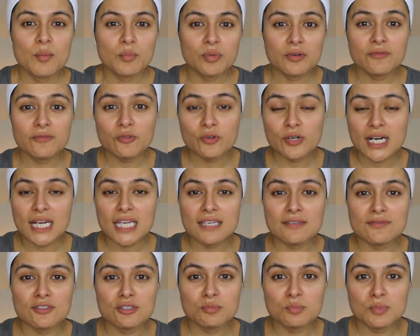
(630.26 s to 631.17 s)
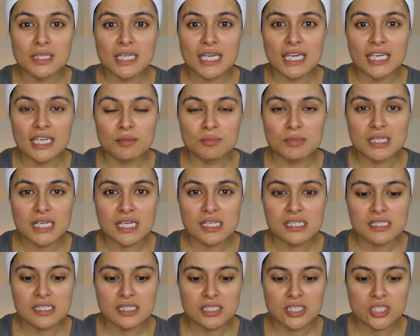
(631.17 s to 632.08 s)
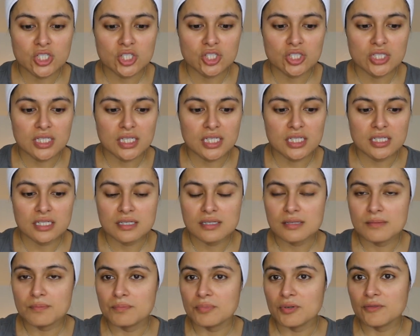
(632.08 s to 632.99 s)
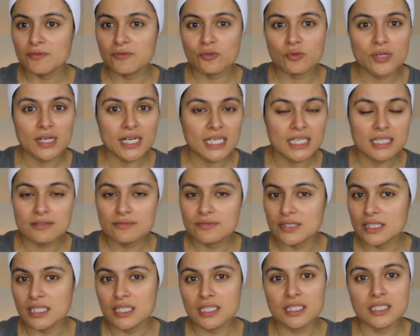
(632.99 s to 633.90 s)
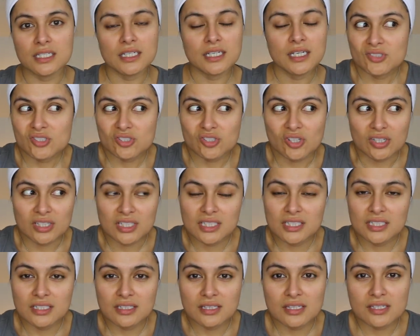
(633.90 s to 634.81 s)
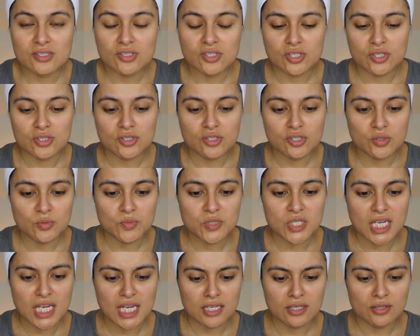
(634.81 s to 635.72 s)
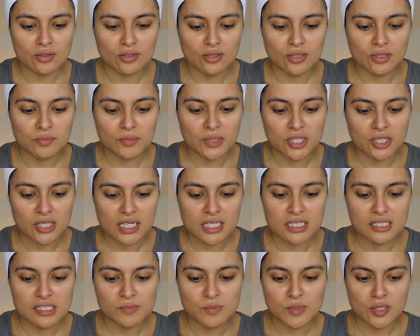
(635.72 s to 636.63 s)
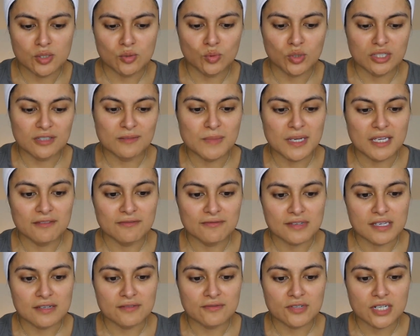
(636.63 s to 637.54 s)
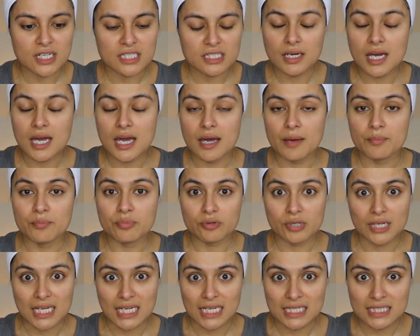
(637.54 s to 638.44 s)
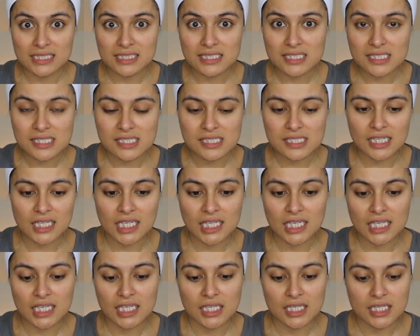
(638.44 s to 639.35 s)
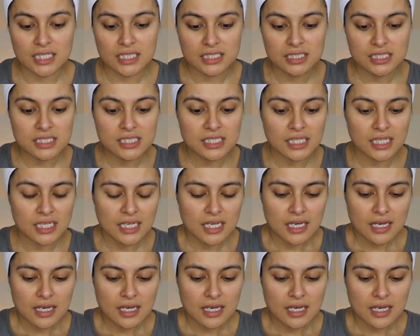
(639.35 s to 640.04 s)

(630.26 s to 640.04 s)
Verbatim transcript: before I even became an esthetician, before I even started this YouTube channel, Murad has been one of my favorite uh, brands and